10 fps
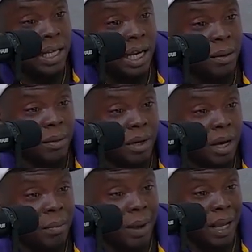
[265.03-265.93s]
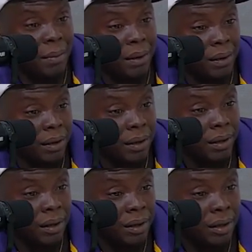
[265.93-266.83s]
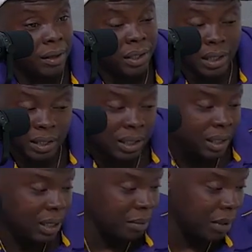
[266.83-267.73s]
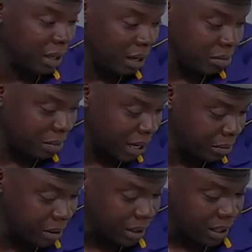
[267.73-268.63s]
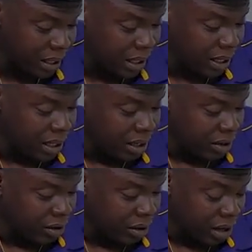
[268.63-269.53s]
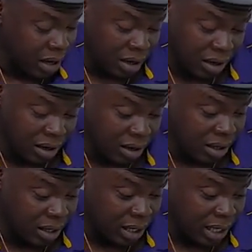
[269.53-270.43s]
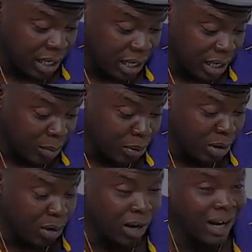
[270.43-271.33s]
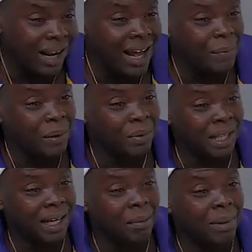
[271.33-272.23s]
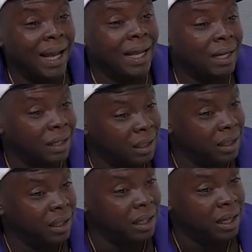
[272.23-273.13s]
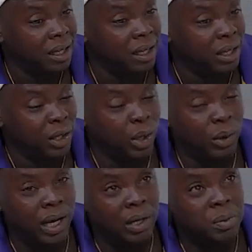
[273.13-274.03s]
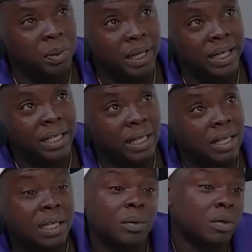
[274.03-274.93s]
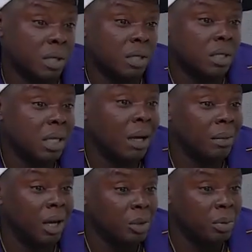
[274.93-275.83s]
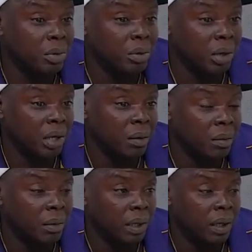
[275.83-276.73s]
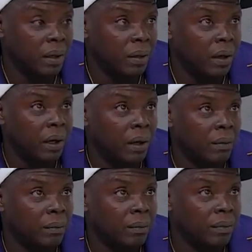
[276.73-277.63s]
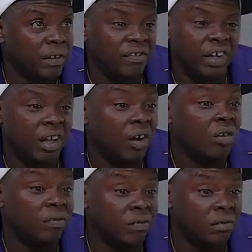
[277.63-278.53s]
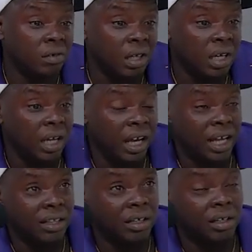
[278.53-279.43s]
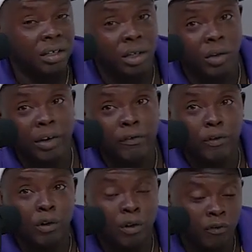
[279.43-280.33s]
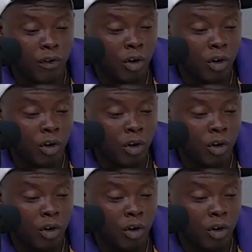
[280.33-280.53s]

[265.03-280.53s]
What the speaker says: up, baby. Tennessee coming up, baby. A program a lot of people think are back. You know, when I was playing, Tennessee was a top-notch program. Mm-hmm. Fell off after the great four former